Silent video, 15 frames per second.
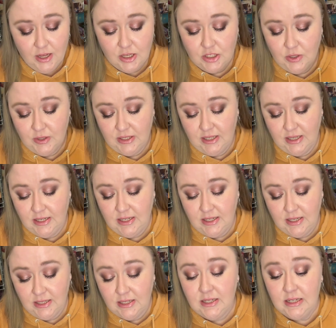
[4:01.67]
So it said
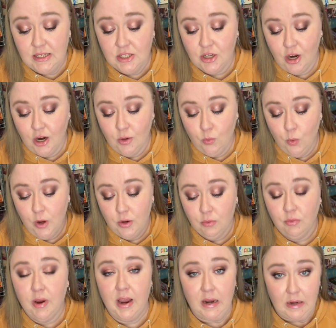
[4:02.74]
discard 1
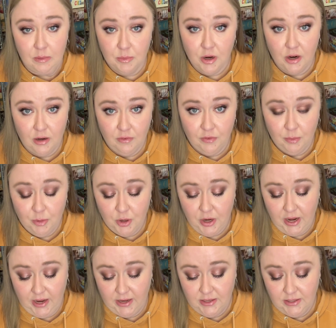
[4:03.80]
random card from your
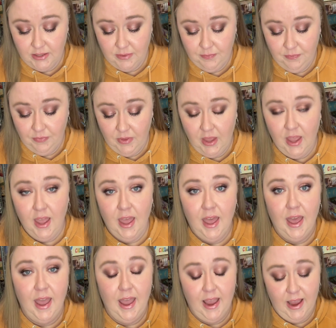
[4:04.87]
hand.
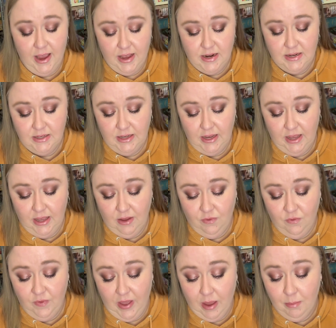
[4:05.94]
And
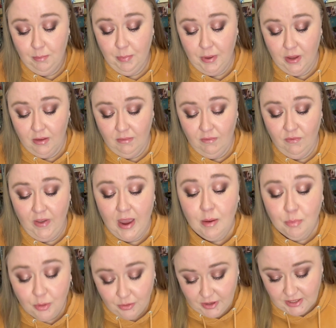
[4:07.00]
if
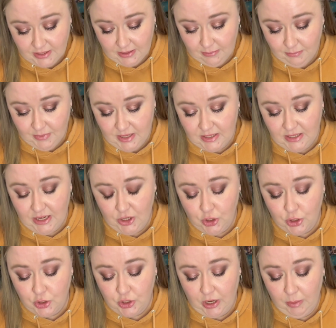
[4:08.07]
vampirism is in
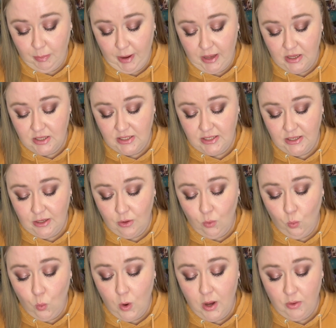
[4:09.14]
your trait pile,
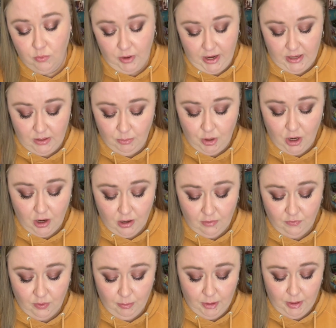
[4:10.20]
steal 1 random
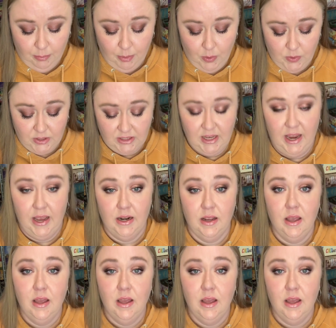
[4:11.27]
card from an opponent's hand.